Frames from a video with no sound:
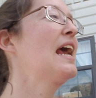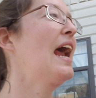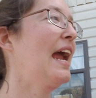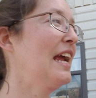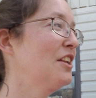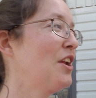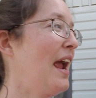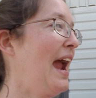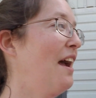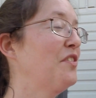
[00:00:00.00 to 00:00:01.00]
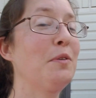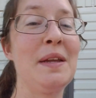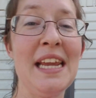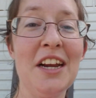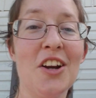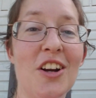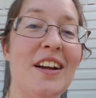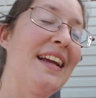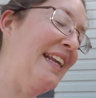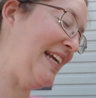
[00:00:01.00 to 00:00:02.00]
and have them here
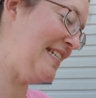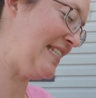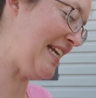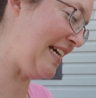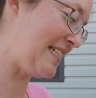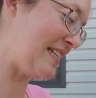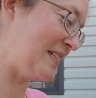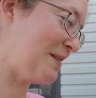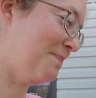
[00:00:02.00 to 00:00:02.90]
in East Texas.